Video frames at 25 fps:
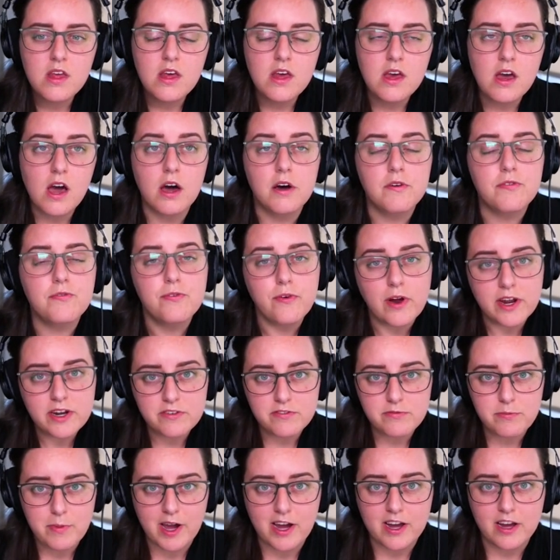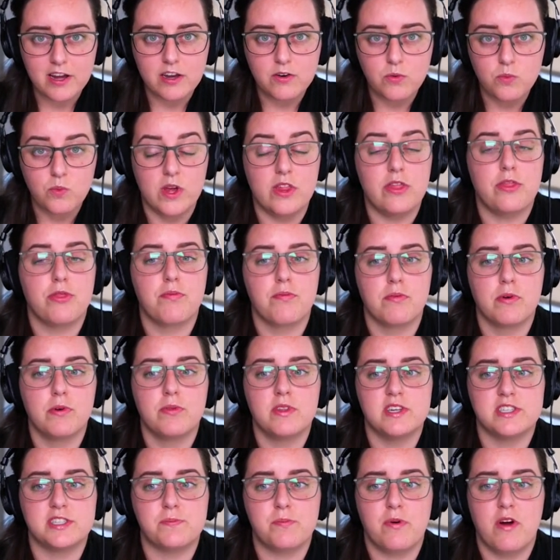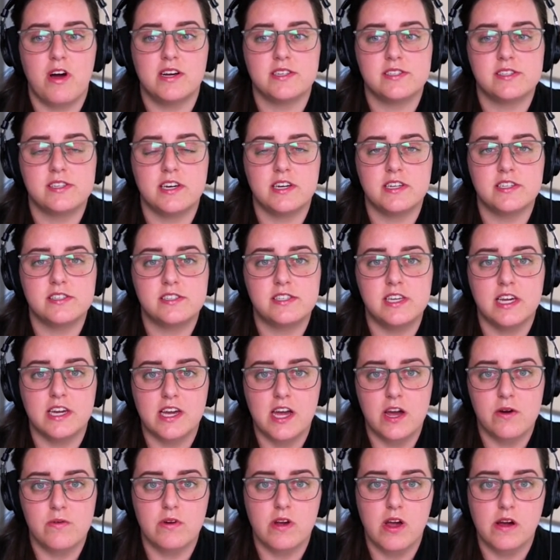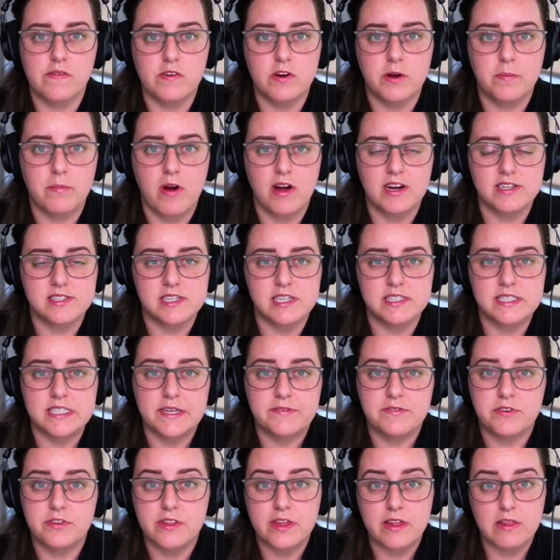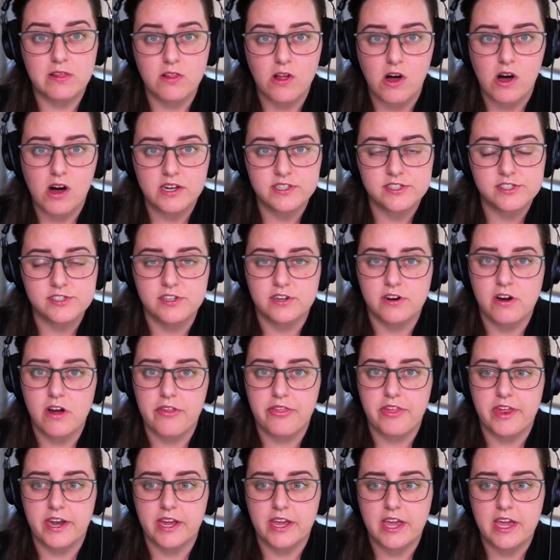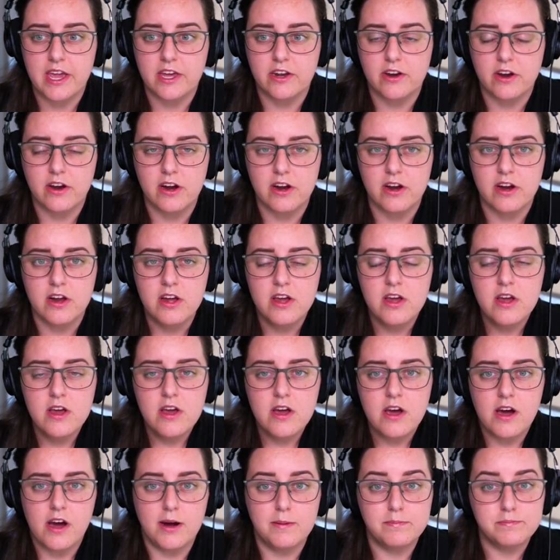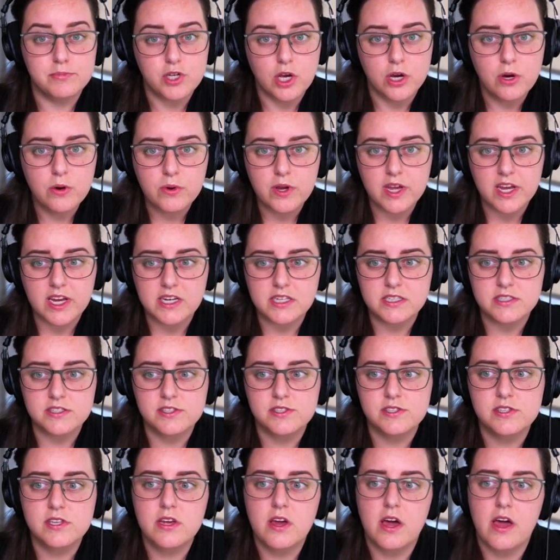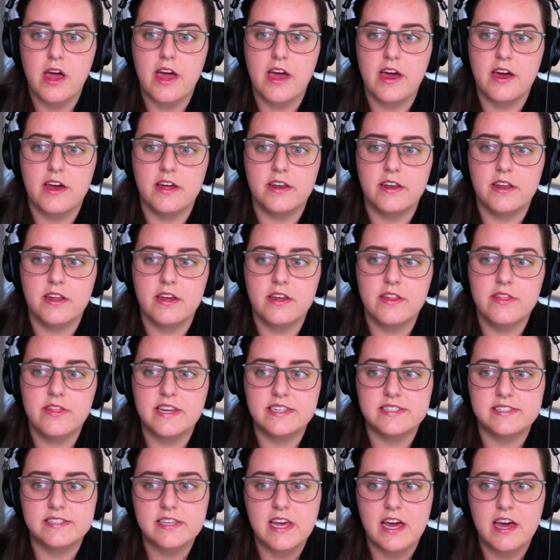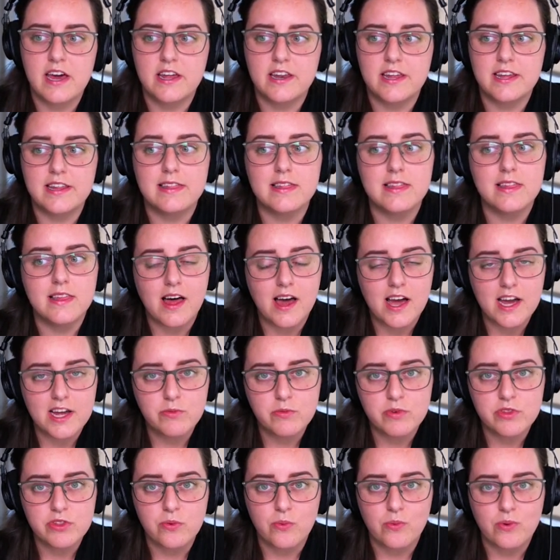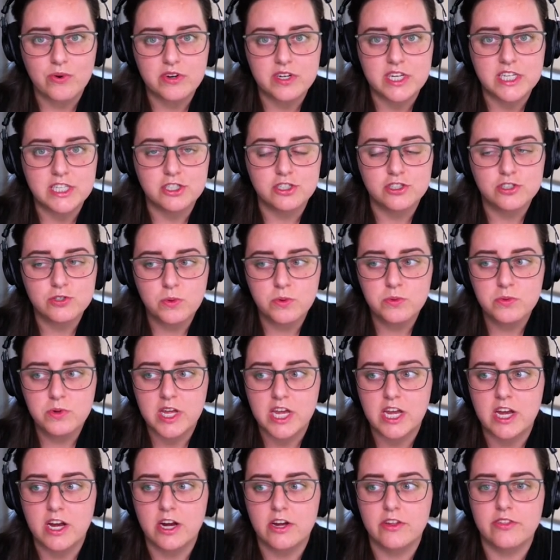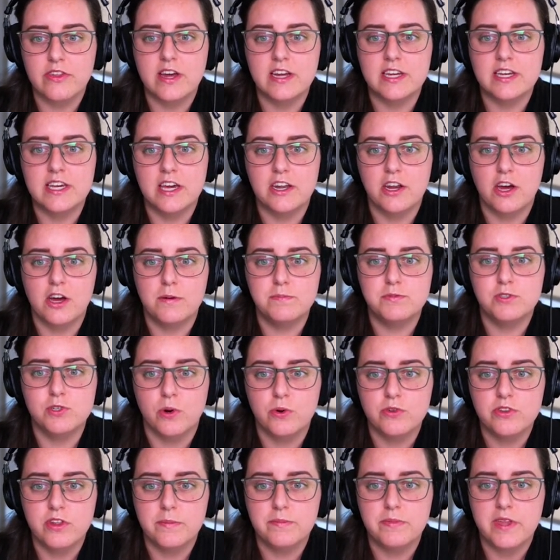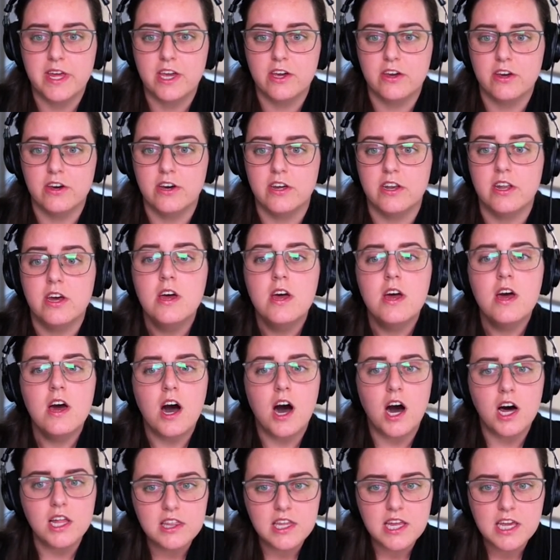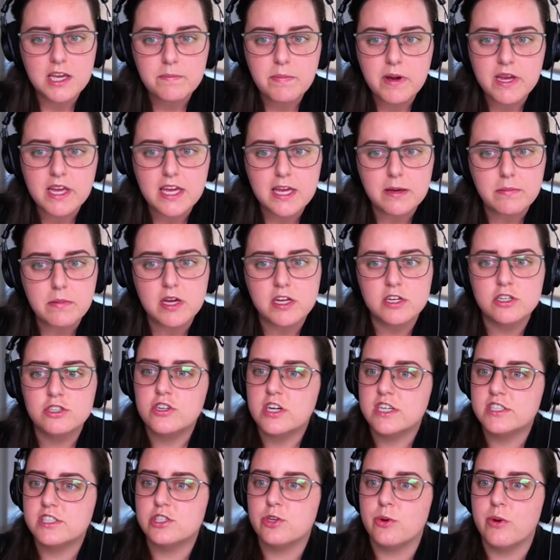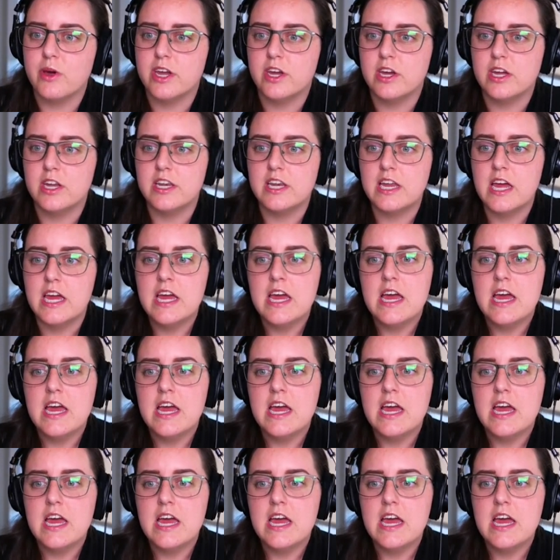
A friend of mine went through this process, the account recovery process, after they lost their authenticator tokens. And they said, in line with the warning shown here, that GitHub told them they could unlink my email address so I could